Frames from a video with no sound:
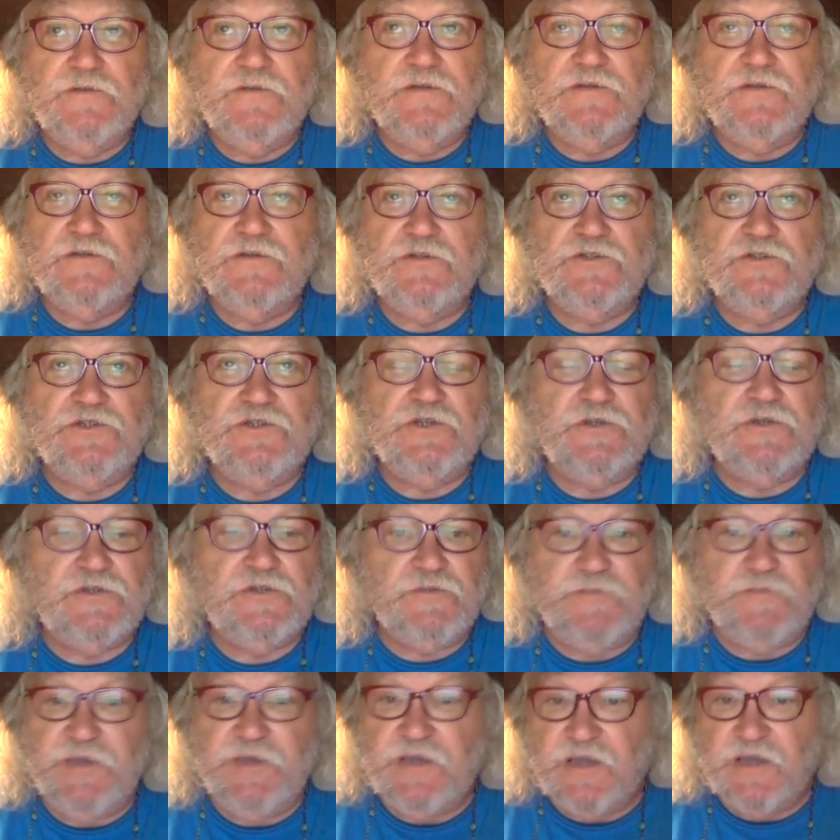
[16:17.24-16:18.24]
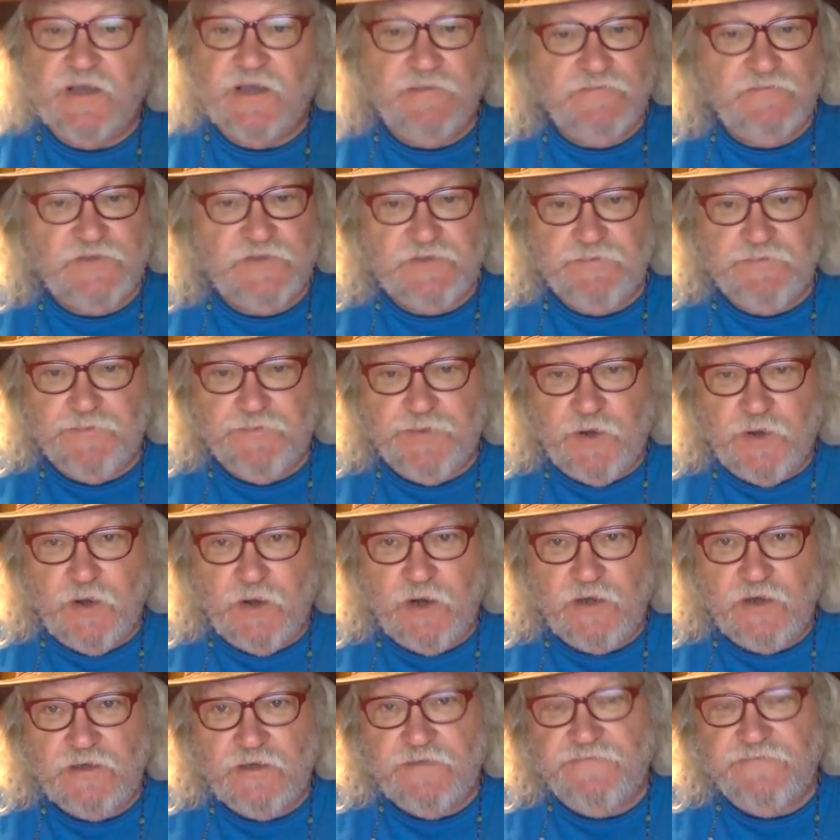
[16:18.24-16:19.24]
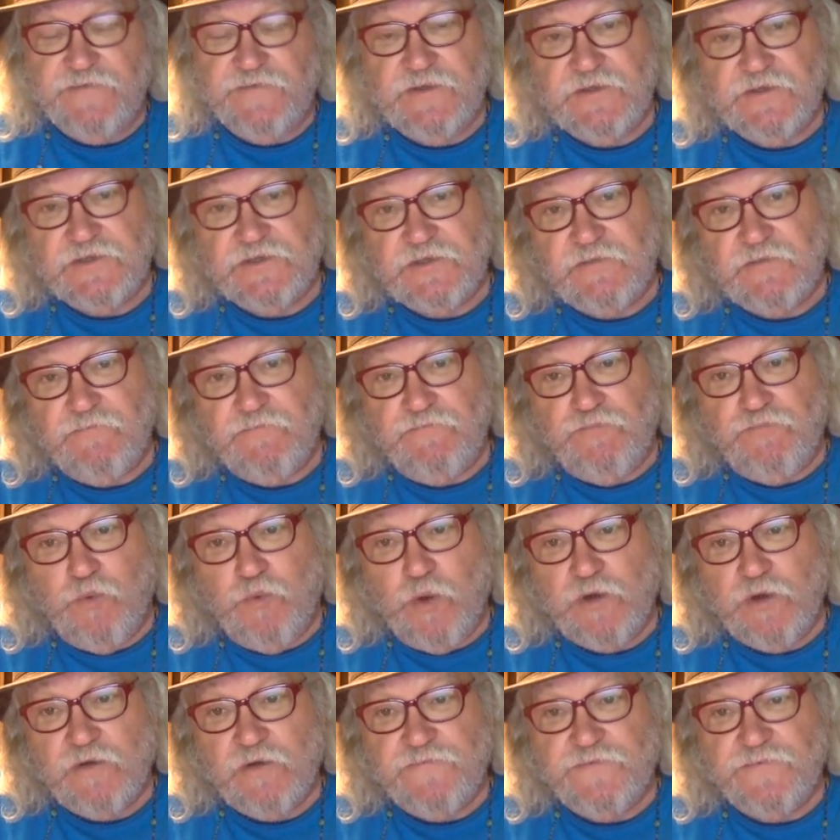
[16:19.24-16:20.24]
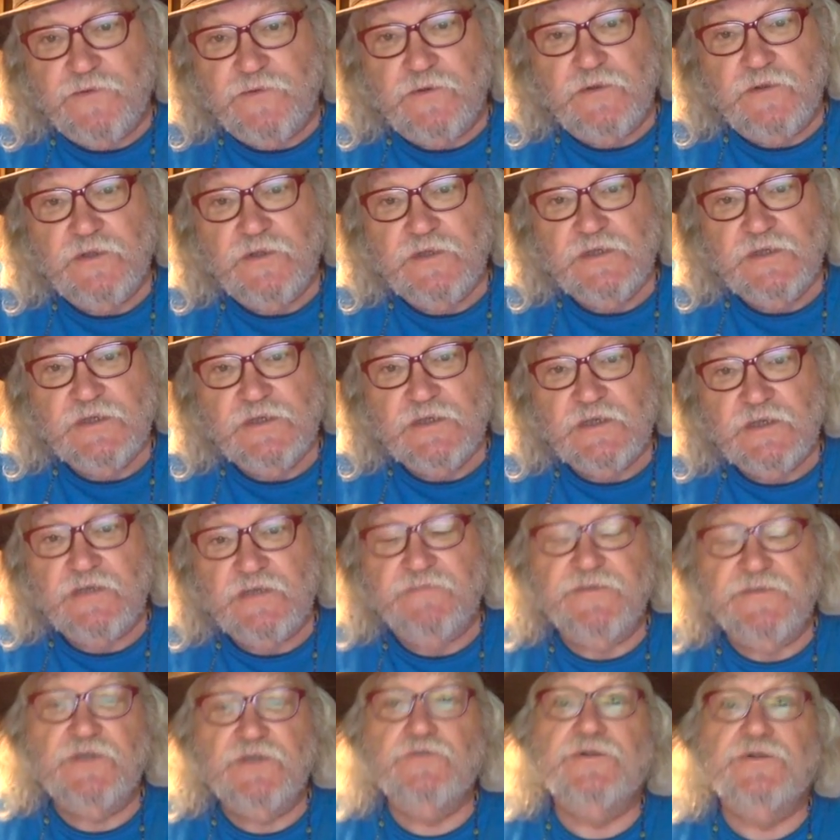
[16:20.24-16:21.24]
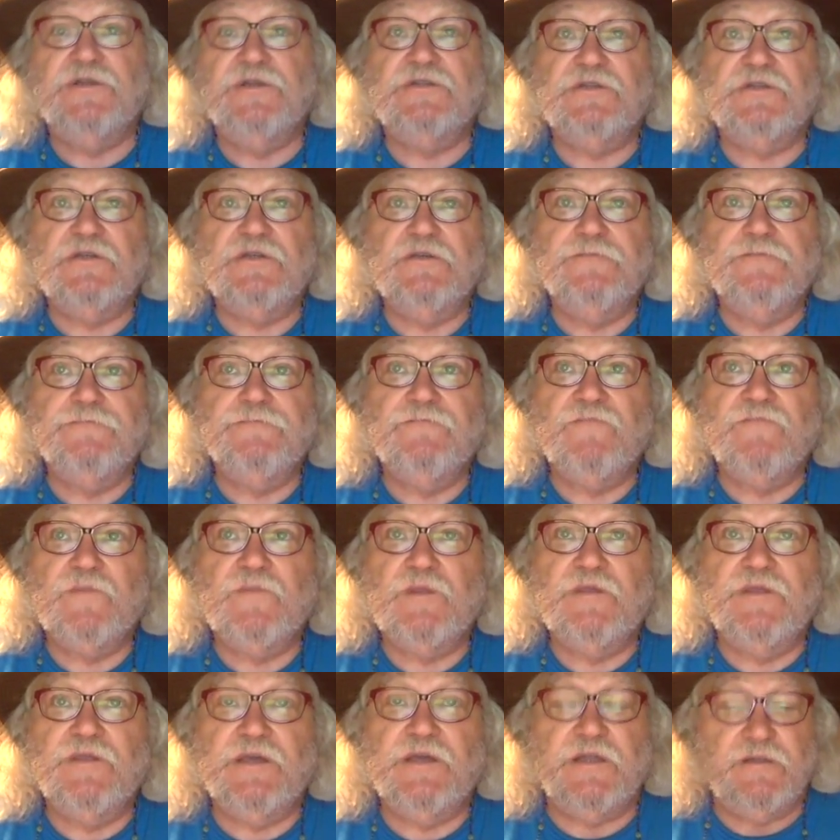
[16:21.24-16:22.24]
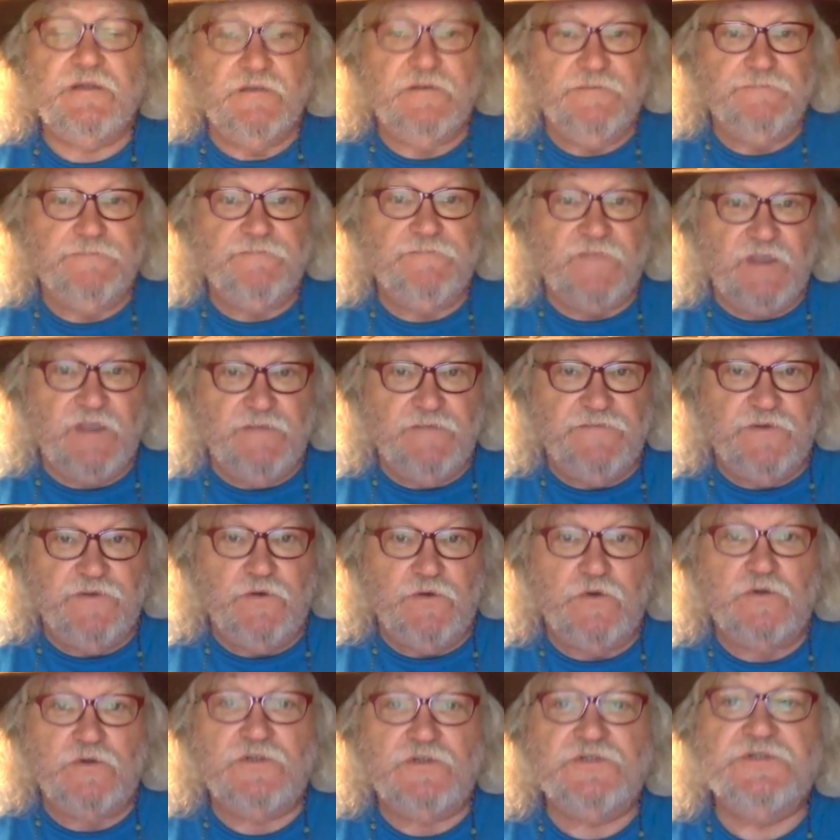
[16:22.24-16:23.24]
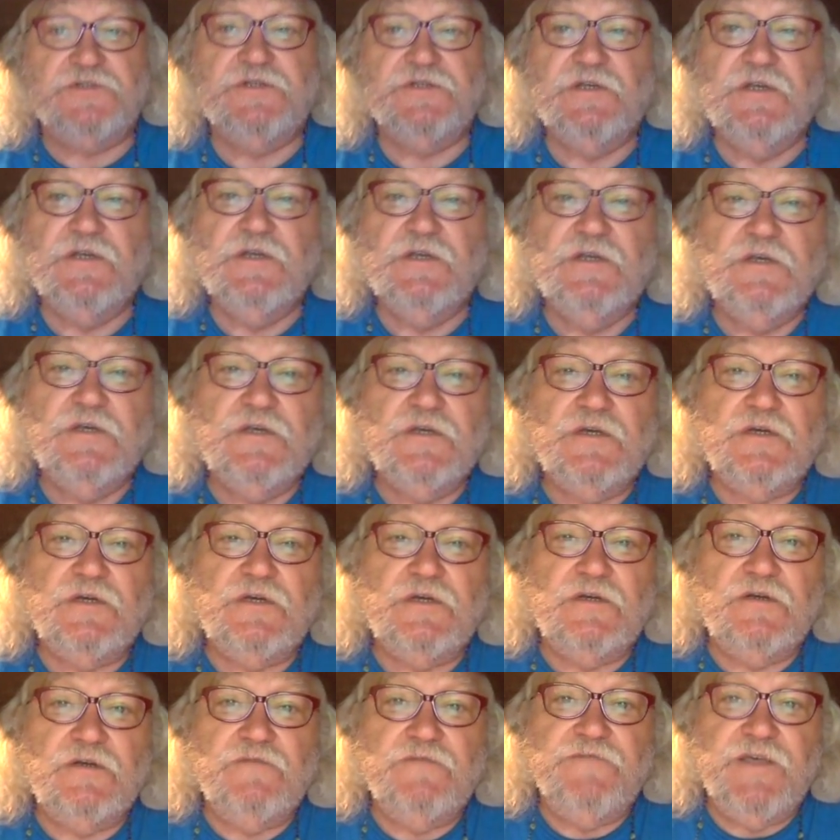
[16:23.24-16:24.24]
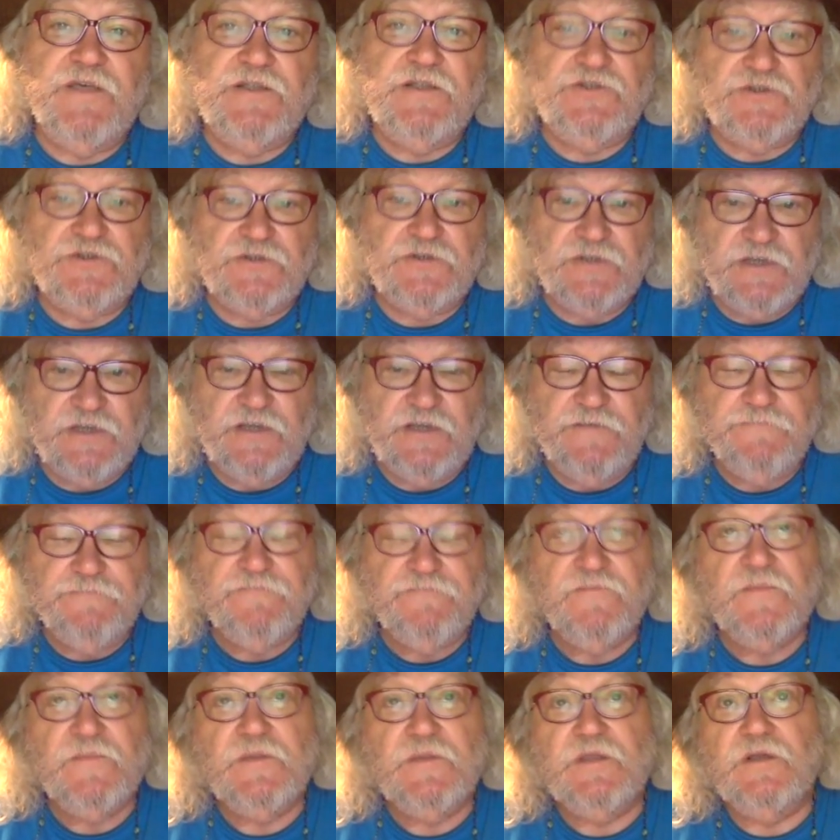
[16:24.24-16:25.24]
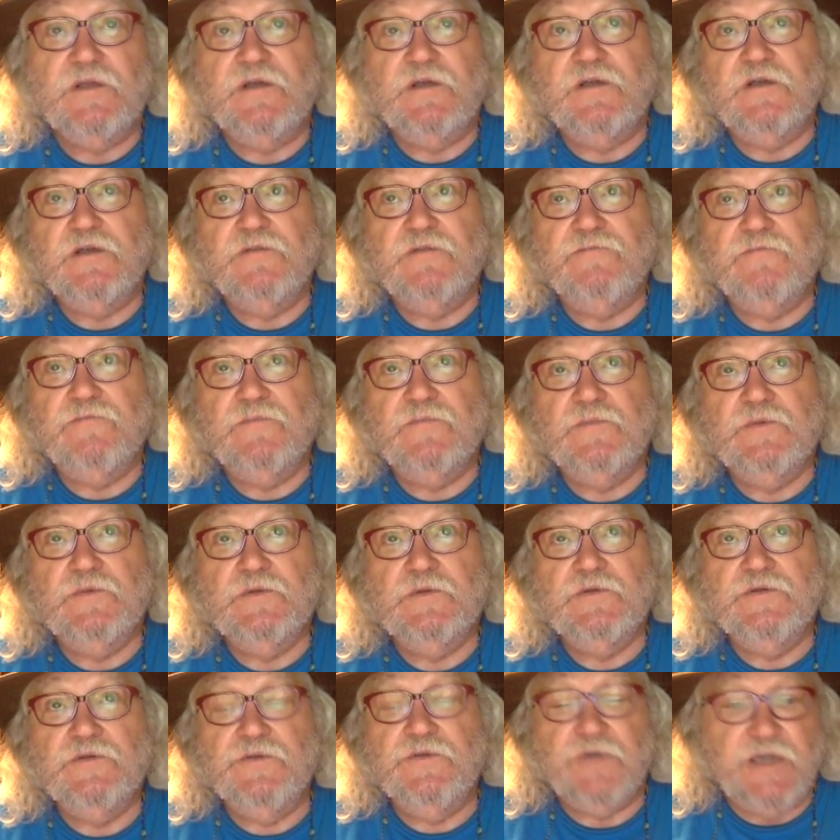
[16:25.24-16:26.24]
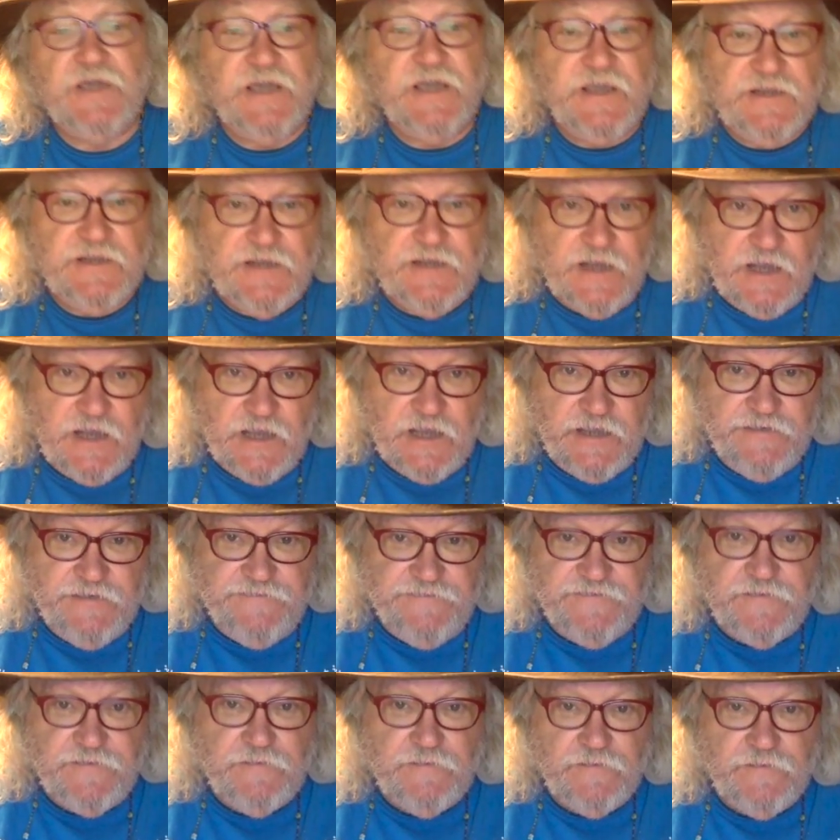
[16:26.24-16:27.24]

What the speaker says: just becomes part of this wonderful community that, of course, eventually um, you can't hide from